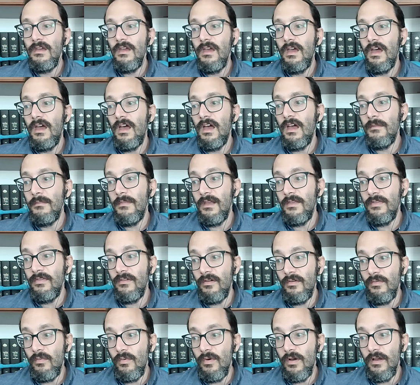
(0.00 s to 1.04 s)
Um, and
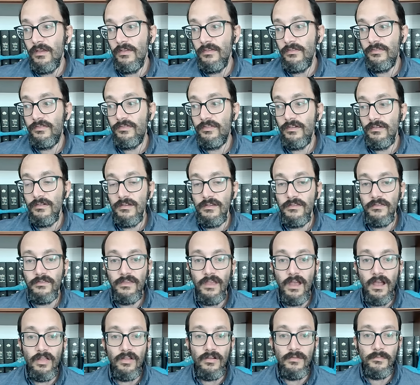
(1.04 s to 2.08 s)
there was serious
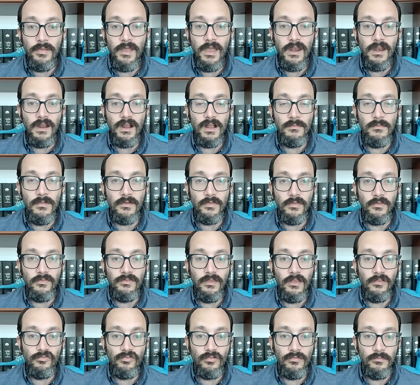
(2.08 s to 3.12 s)
dollar panic among the
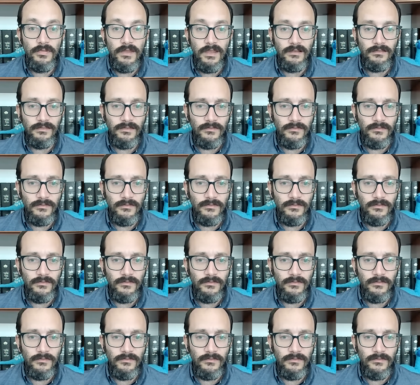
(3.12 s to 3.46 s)
central banks.